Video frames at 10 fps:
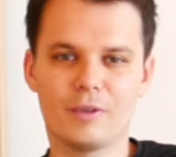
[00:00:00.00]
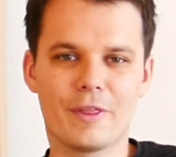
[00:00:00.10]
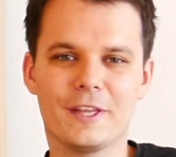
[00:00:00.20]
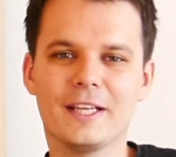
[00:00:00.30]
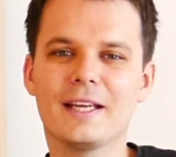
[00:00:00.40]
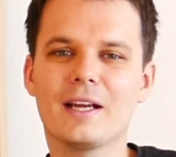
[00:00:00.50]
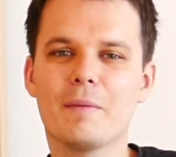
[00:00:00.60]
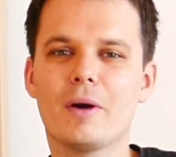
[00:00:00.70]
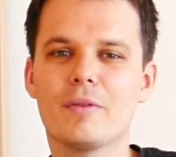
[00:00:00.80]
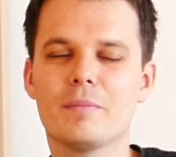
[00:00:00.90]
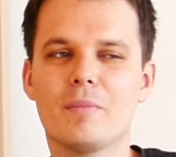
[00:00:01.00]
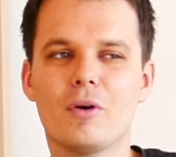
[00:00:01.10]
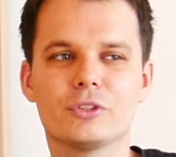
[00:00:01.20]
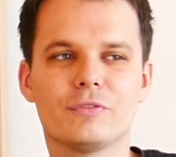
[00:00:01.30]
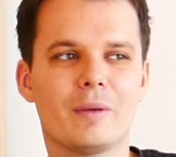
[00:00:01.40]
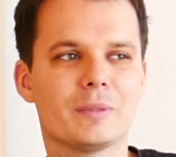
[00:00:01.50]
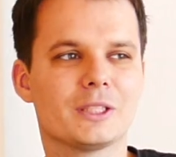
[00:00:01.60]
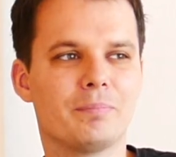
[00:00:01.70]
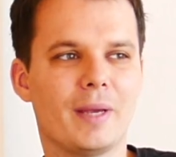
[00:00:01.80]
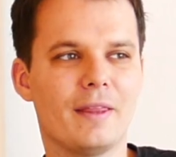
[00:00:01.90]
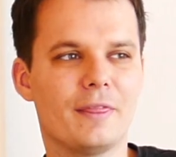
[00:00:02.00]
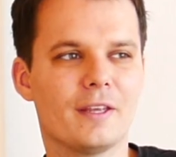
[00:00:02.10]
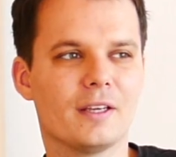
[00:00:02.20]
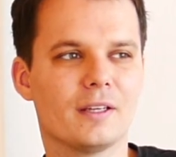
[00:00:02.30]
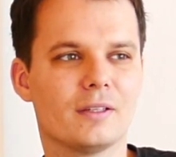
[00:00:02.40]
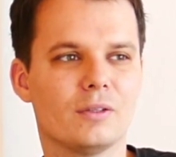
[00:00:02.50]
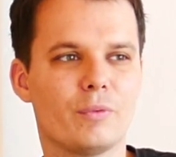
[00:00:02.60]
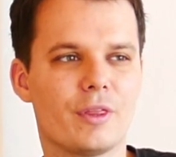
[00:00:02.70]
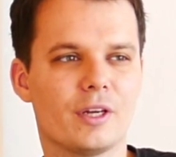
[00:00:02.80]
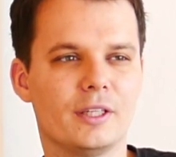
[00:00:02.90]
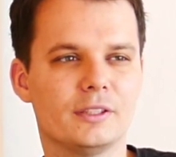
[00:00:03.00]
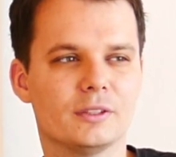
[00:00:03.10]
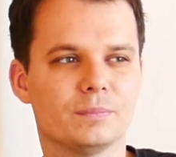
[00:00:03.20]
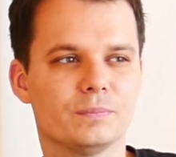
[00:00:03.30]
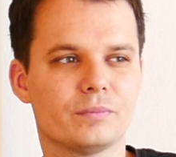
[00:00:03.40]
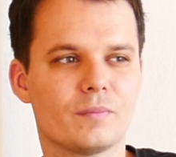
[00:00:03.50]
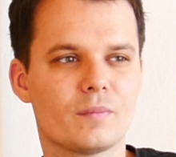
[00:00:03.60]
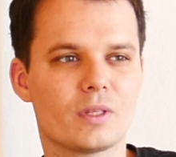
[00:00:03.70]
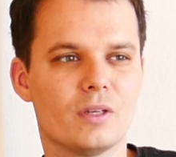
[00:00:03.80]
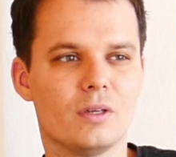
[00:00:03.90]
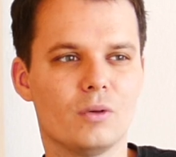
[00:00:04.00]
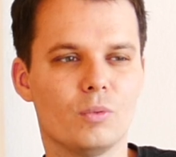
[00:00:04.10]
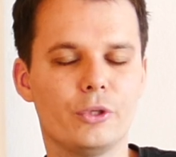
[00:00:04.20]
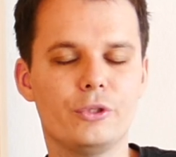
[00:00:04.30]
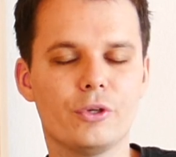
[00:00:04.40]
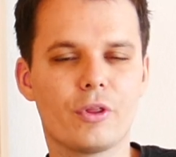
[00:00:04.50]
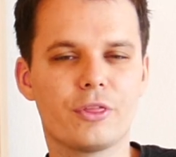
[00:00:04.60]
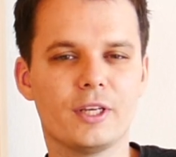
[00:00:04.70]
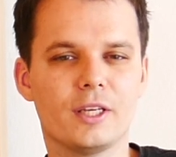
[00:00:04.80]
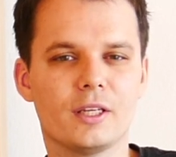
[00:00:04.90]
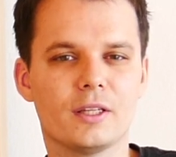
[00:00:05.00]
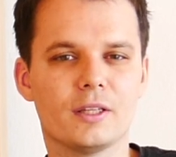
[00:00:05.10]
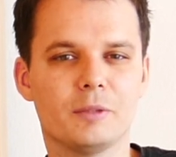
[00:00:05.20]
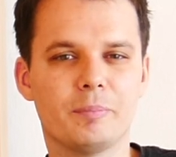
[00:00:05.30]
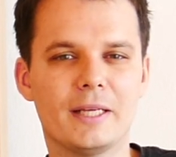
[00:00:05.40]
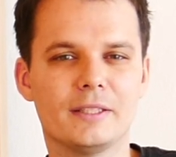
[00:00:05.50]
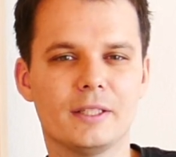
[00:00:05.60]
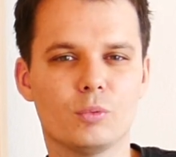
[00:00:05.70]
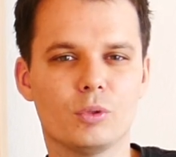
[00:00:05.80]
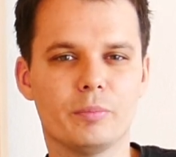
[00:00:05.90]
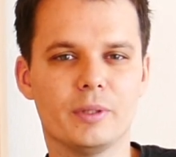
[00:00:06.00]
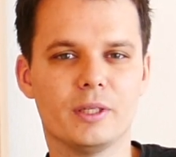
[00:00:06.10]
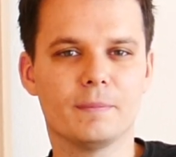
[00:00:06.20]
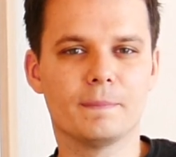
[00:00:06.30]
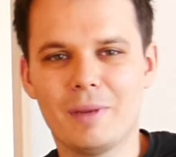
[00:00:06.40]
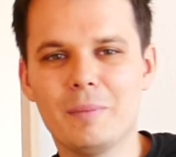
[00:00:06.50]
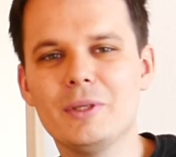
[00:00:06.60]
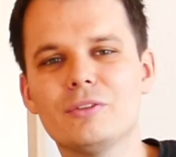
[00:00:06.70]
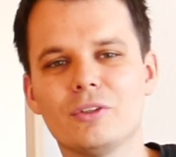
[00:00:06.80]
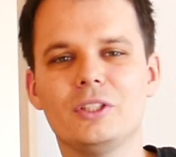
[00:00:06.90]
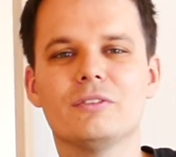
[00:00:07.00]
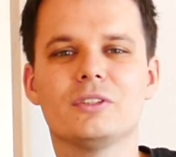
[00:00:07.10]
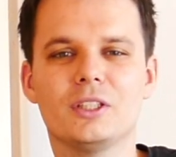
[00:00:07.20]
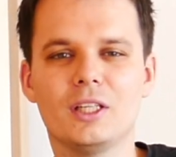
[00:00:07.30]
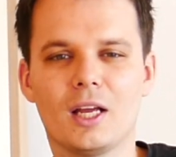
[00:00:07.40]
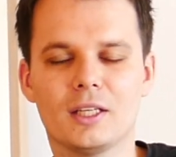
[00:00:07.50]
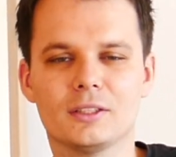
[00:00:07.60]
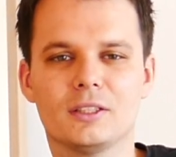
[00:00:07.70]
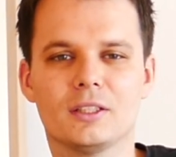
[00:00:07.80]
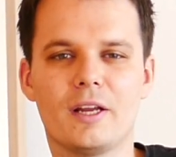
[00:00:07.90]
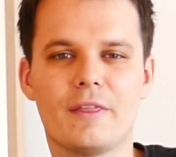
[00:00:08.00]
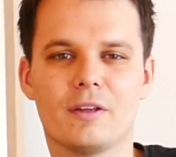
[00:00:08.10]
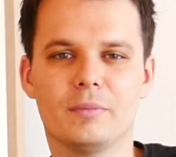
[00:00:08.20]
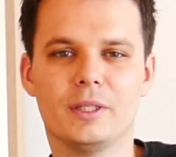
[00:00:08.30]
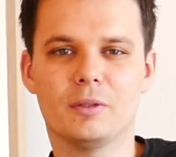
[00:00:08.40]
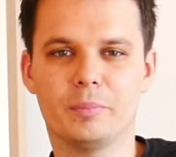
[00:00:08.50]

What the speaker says: When thinking about the most famous painting with the rhythm, what do you think that painting would be? Maybe you don't even realize the rhythm in the